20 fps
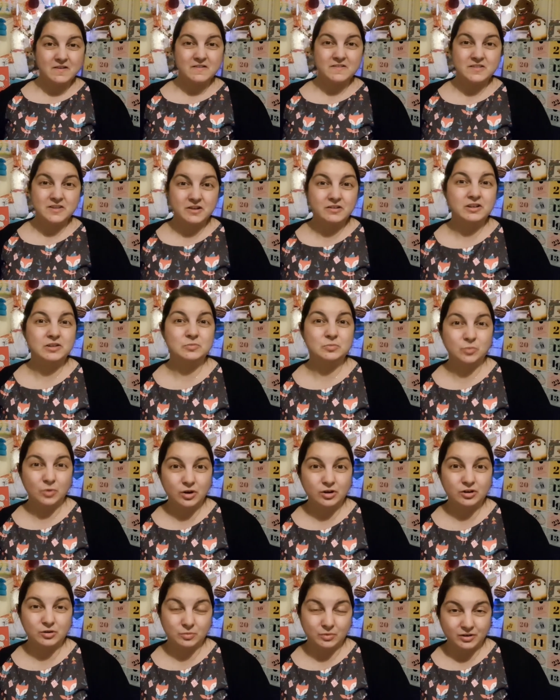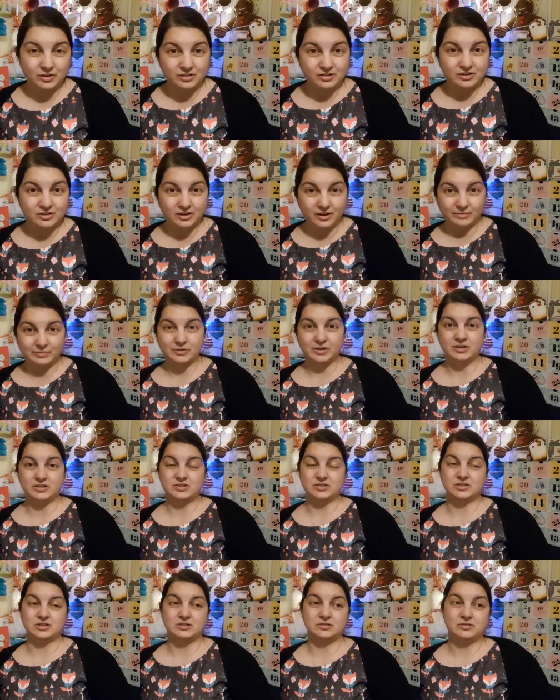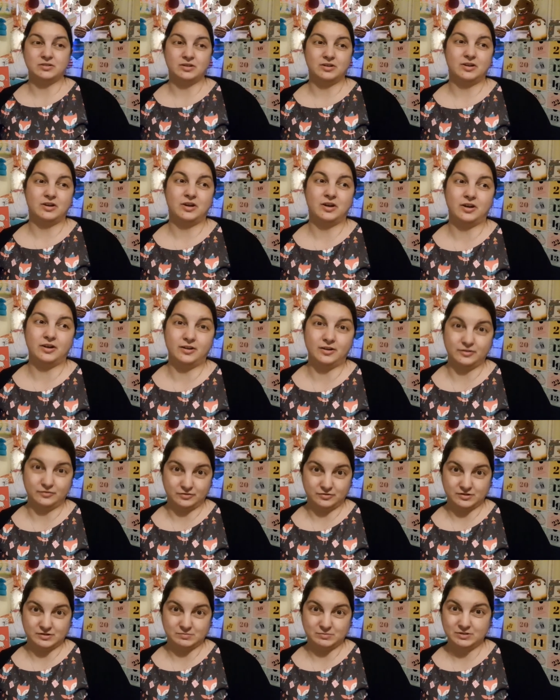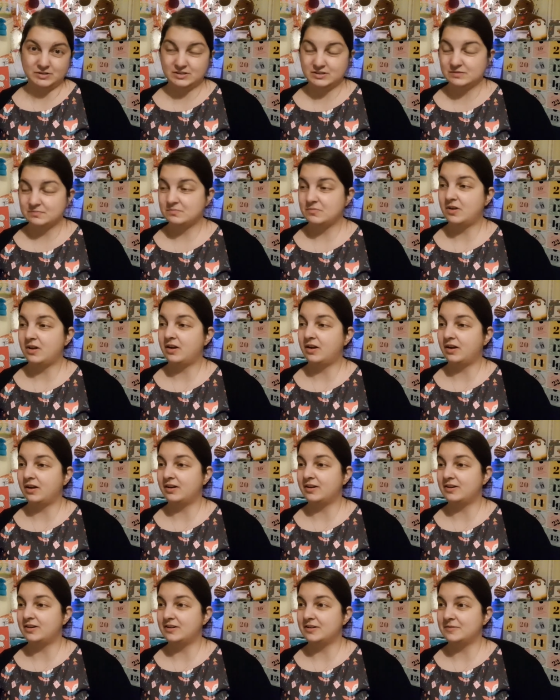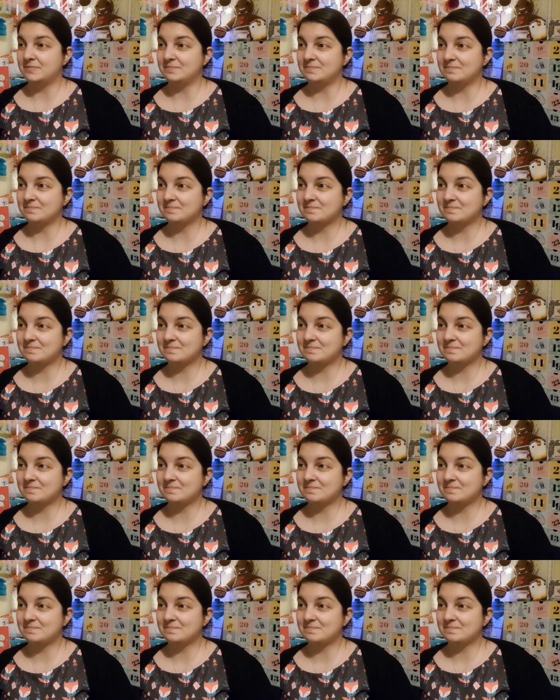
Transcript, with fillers: the only work work I'm going to do over Christmas. Um,